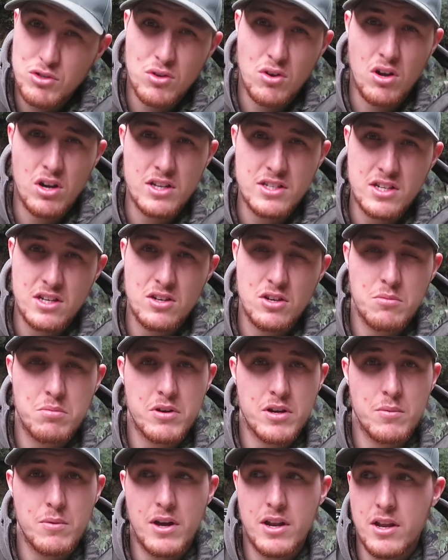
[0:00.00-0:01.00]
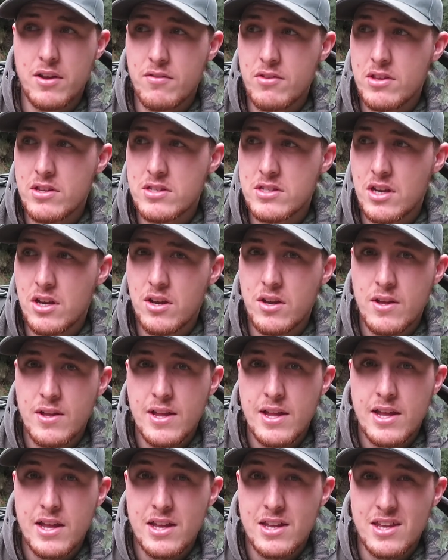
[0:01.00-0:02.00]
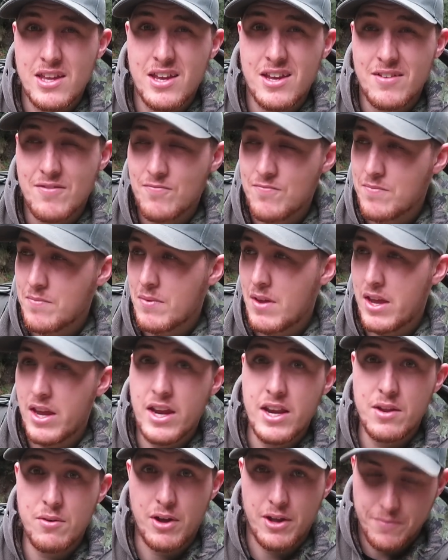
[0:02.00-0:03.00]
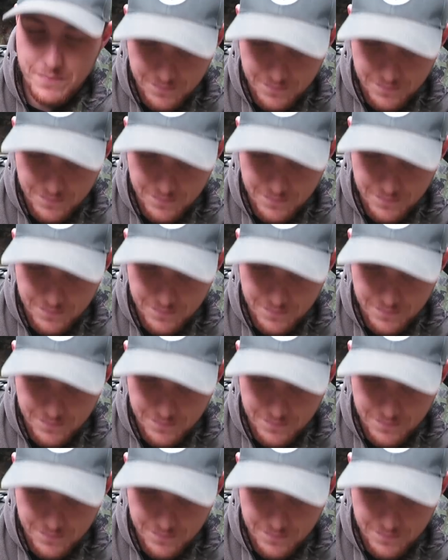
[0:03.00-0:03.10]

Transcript: sure Ollie's going to do pretty well over there, so yeah. Anyway,